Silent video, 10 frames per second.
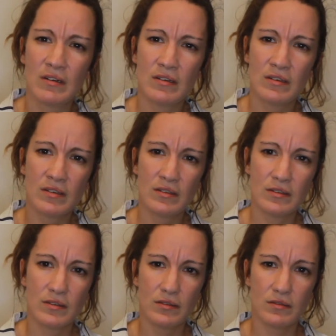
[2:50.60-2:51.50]

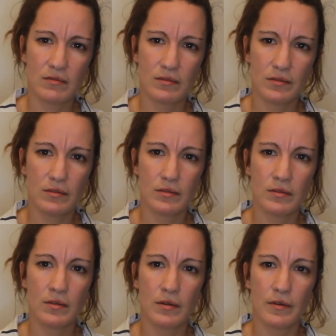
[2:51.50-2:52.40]

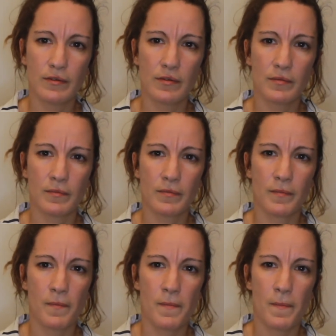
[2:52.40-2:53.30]
Nothing is said.